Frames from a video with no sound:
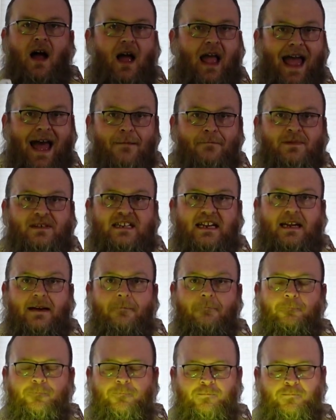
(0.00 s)
empty.
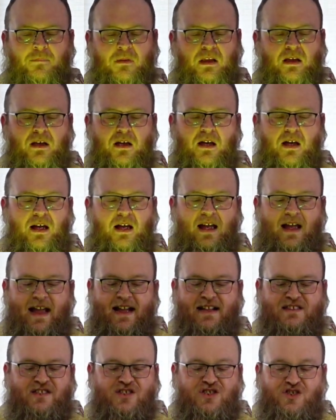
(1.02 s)

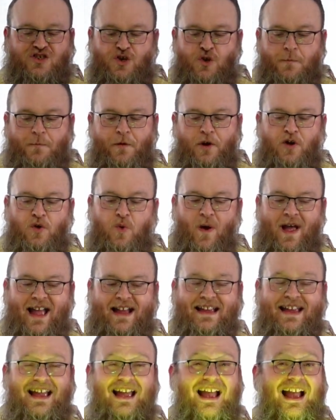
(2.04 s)
It's super
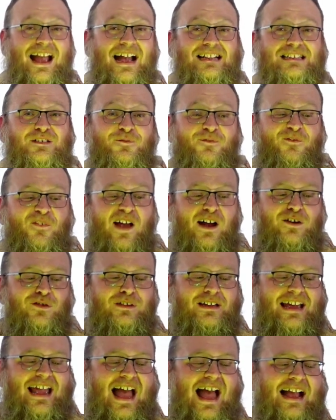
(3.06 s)
quick, it's
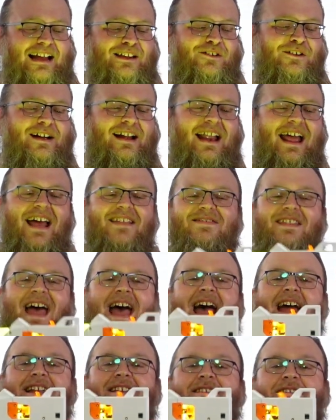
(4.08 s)
fairly accurate, and that